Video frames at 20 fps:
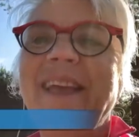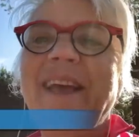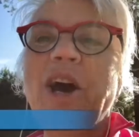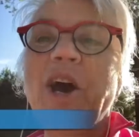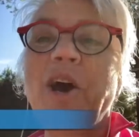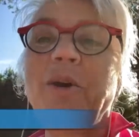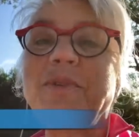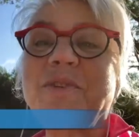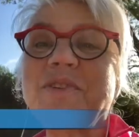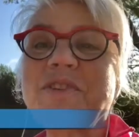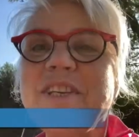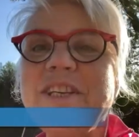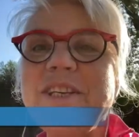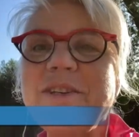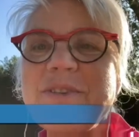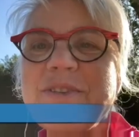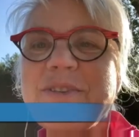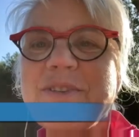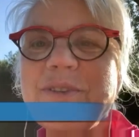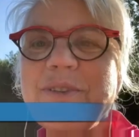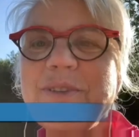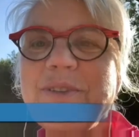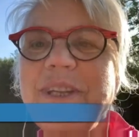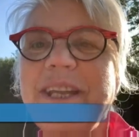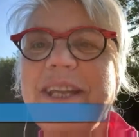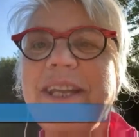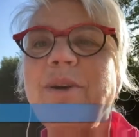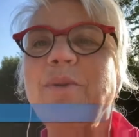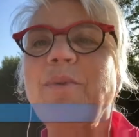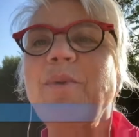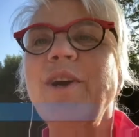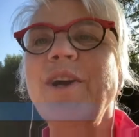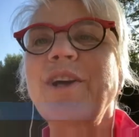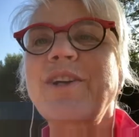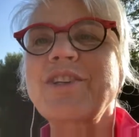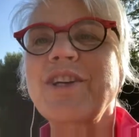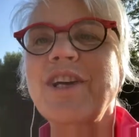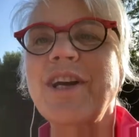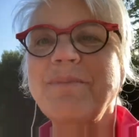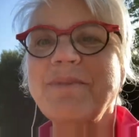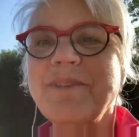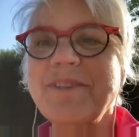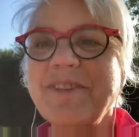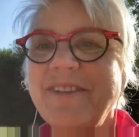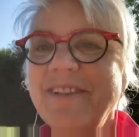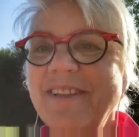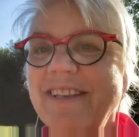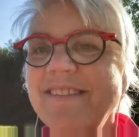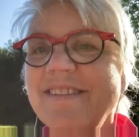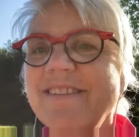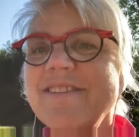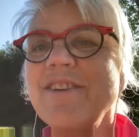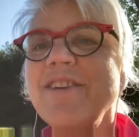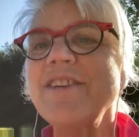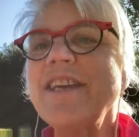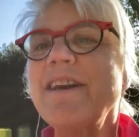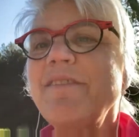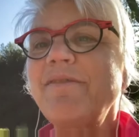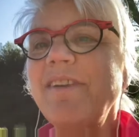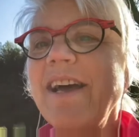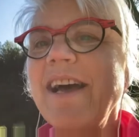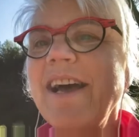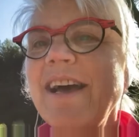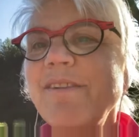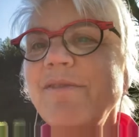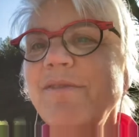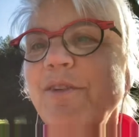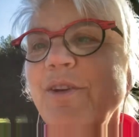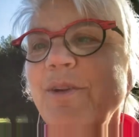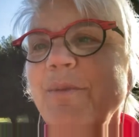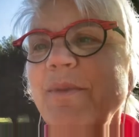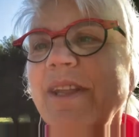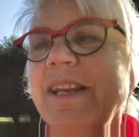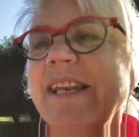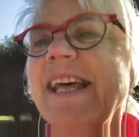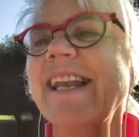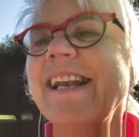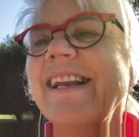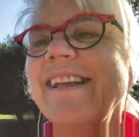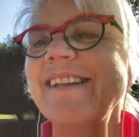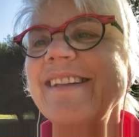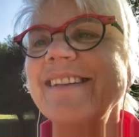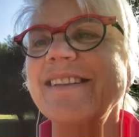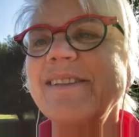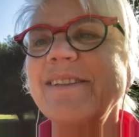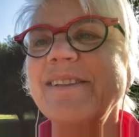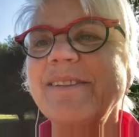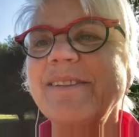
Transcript: Hope to see you soon in our workshops. This is Sonja Vla from the Netherlands.